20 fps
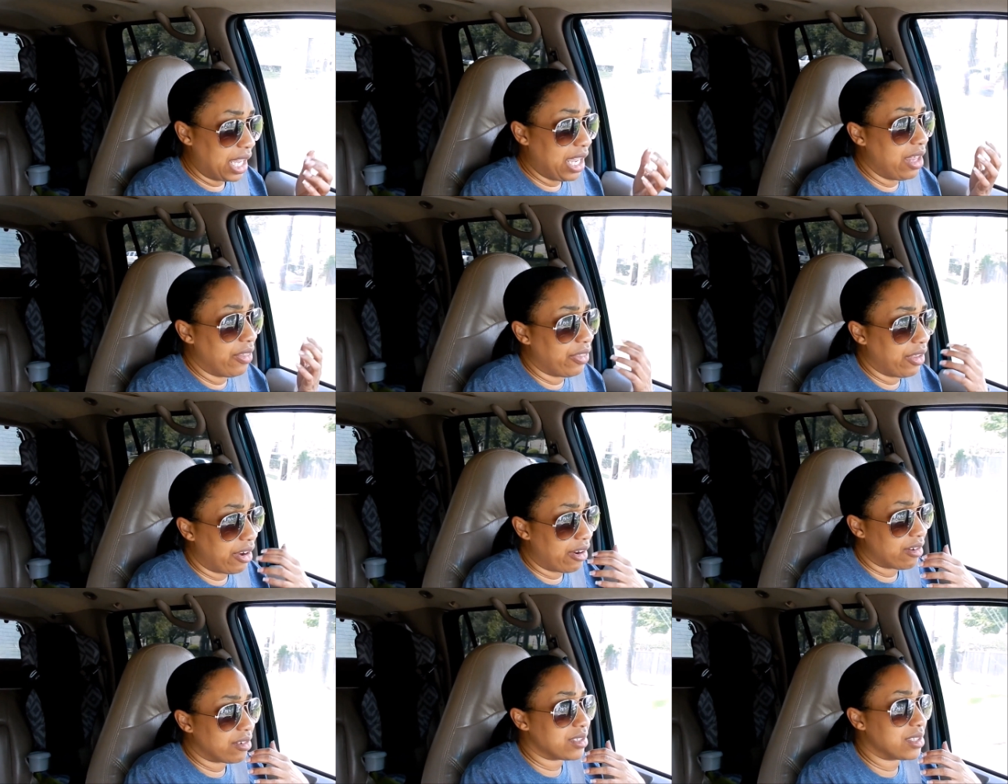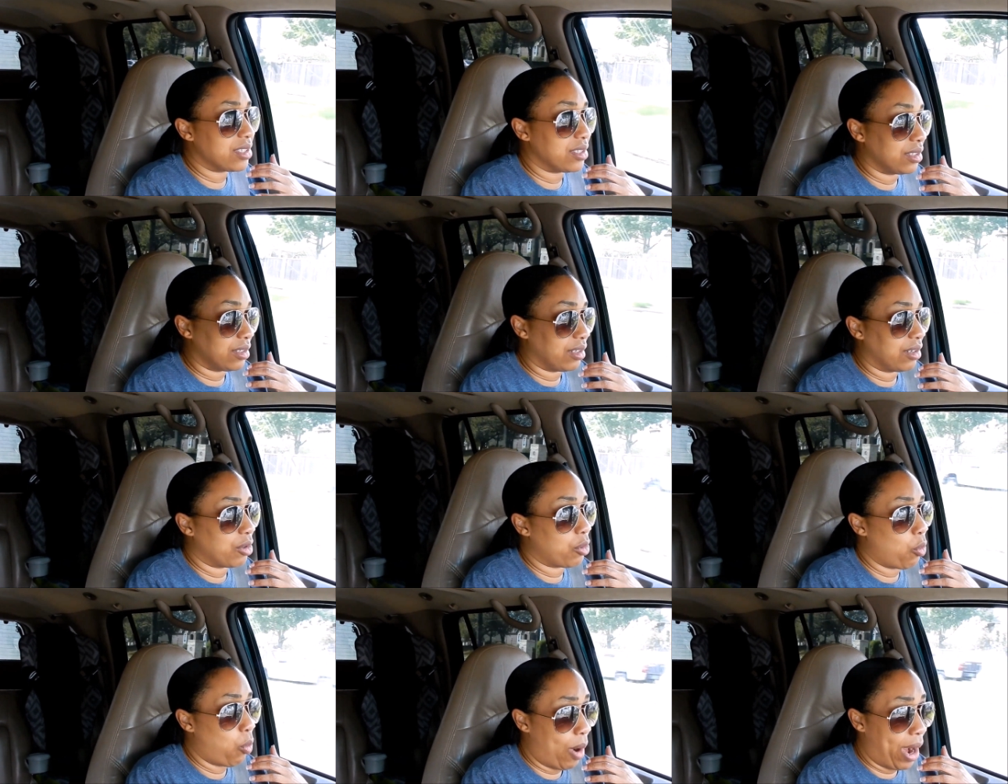And there's
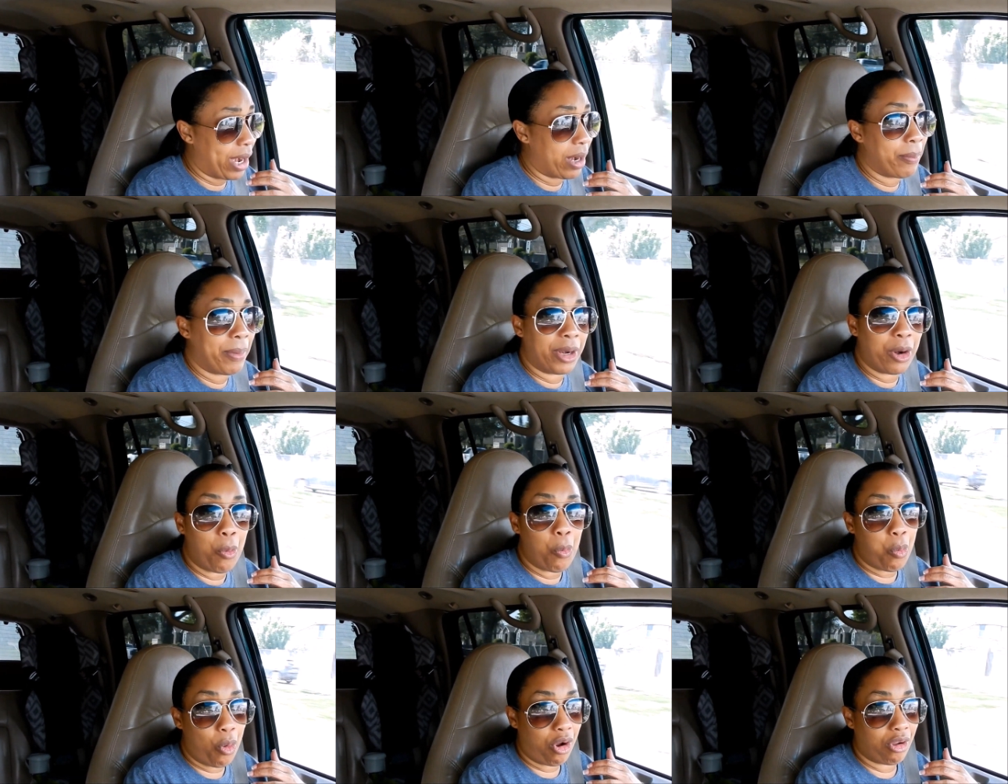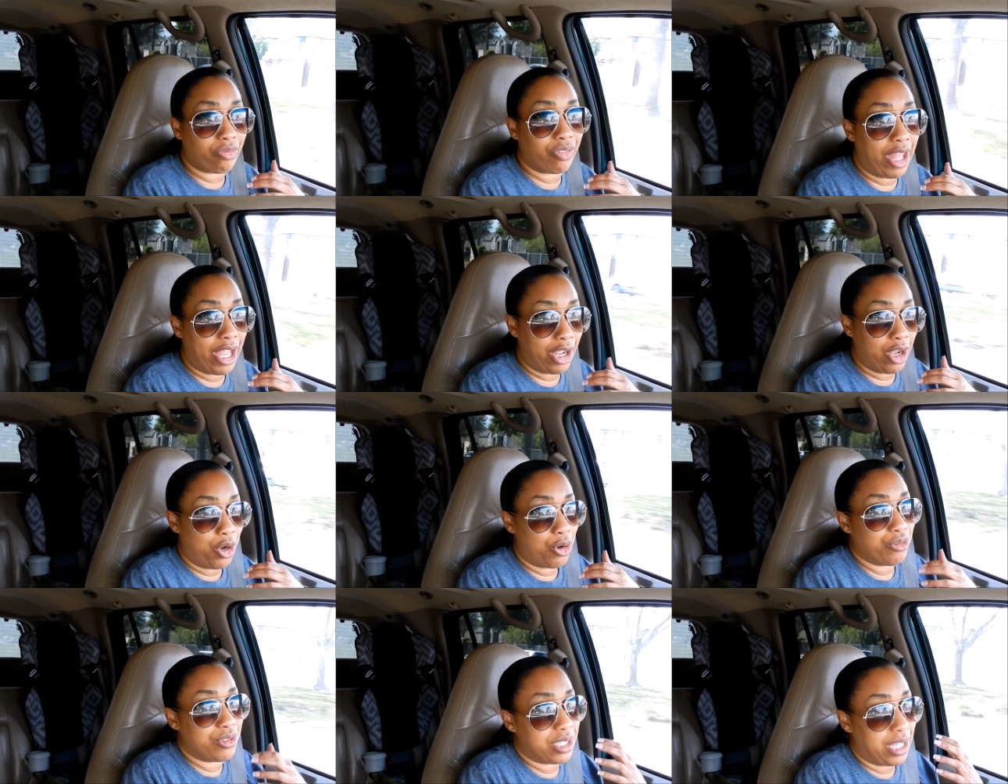quite a bit of work that
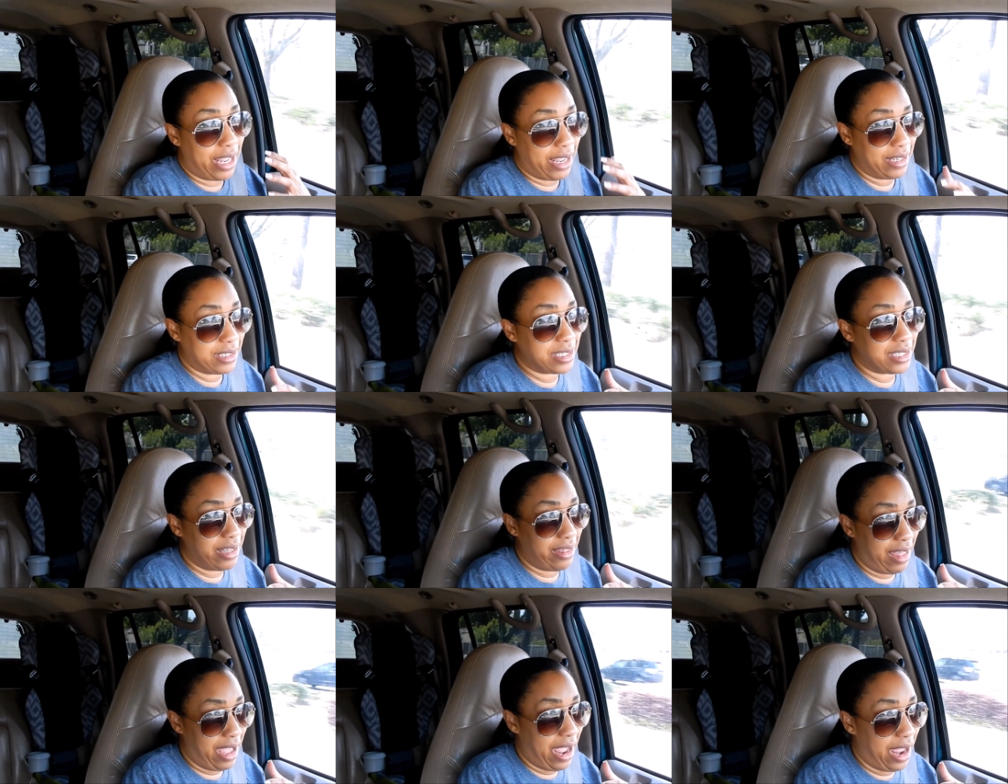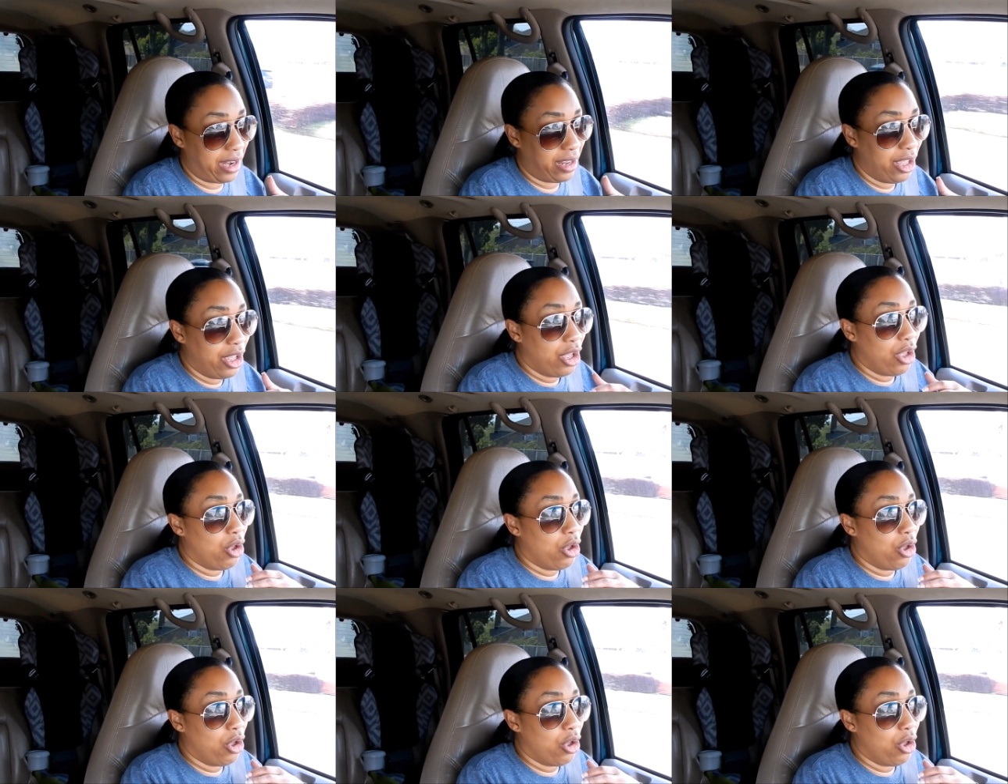goes into that